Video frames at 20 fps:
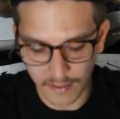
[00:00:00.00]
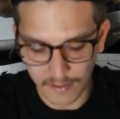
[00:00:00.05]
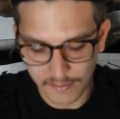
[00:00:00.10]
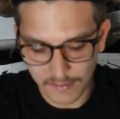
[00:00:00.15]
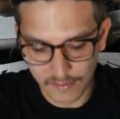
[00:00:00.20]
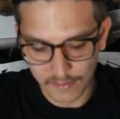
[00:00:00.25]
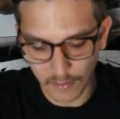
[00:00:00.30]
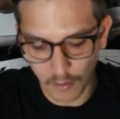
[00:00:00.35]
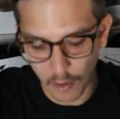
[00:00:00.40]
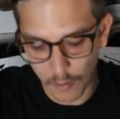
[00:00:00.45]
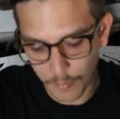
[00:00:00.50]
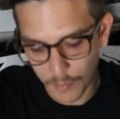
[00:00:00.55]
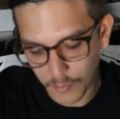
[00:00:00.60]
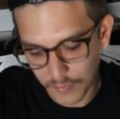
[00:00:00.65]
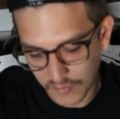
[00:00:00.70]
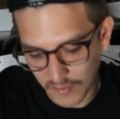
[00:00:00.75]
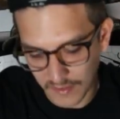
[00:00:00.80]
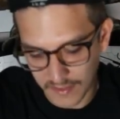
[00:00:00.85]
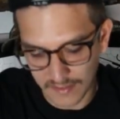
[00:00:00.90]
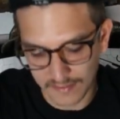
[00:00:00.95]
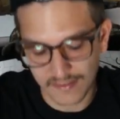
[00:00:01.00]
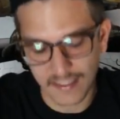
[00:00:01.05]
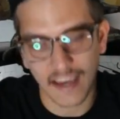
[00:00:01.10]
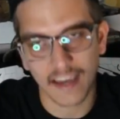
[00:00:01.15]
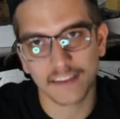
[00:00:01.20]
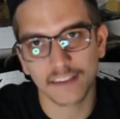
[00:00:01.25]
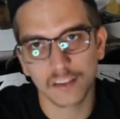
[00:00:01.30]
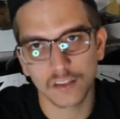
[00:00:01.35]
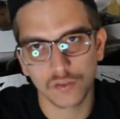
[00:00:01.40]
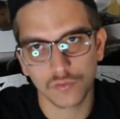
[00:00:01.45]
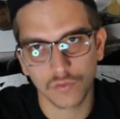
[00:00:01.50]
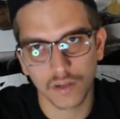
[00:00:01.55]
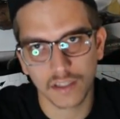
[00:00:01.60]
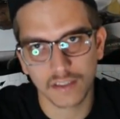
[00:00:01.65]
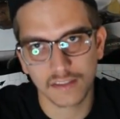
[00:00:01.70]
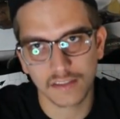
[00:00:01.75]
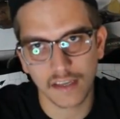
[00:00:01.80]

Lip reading: it's almost like a Texas rig